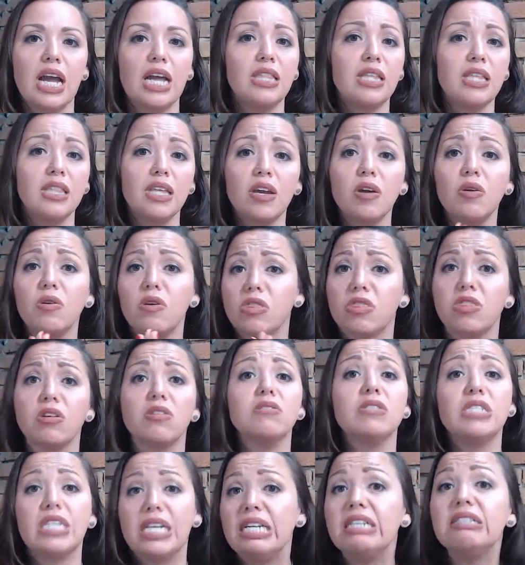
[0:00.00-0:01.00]
and then they go to
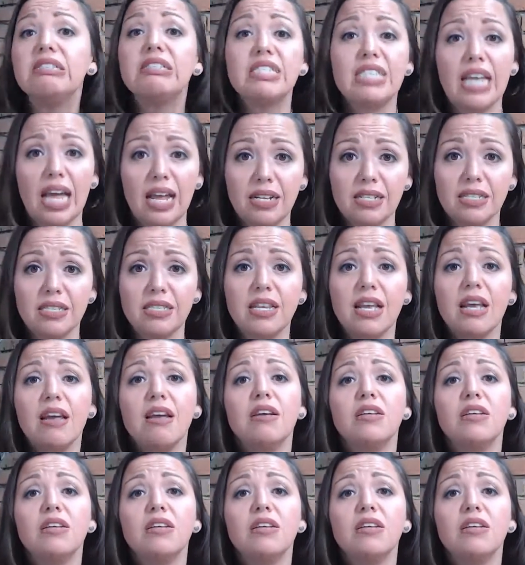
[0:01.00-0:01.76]
13 cents.